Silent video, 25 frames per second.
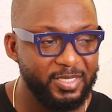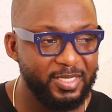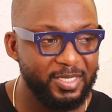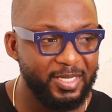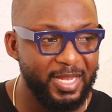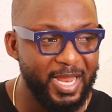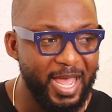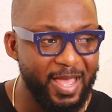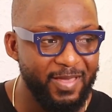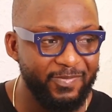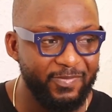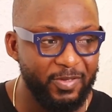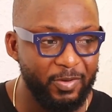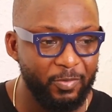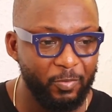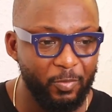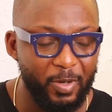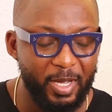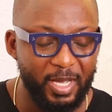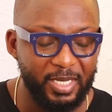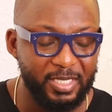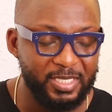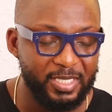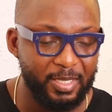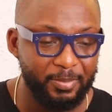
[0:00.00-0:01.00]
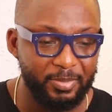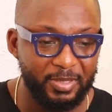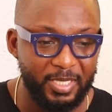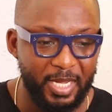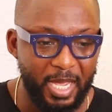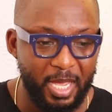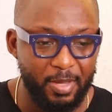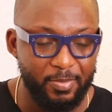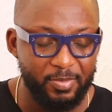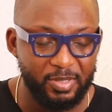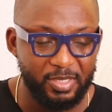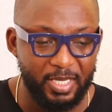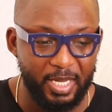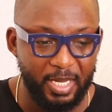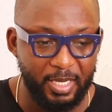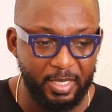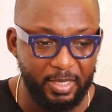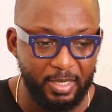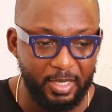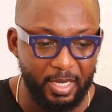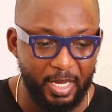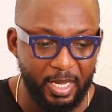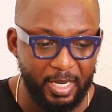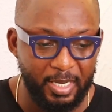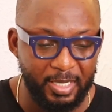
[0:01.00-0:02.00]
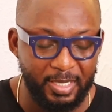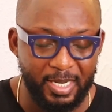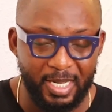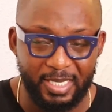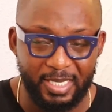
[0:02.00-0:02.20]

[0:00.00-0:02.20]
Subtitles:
life and work sometimes, and it